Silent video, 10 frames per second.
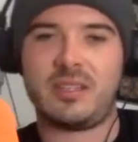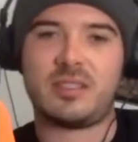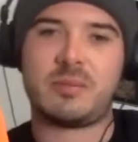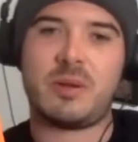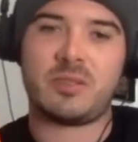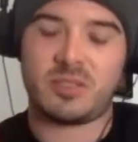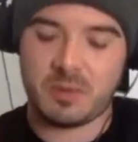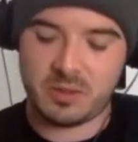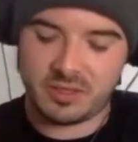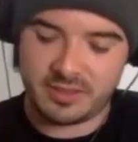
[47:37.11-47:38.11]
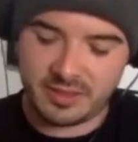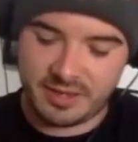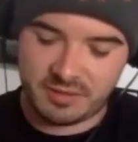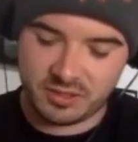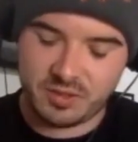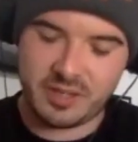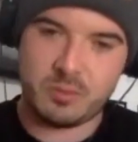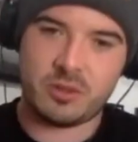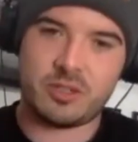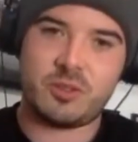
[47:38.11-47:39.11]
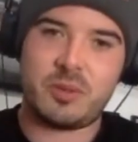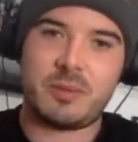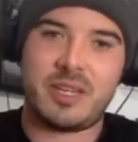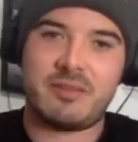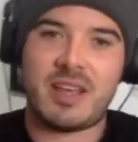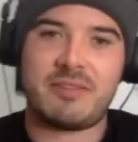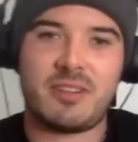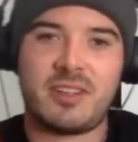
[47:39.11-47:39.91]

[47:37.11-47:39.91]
Like I suppose if there's only one or two people you have left,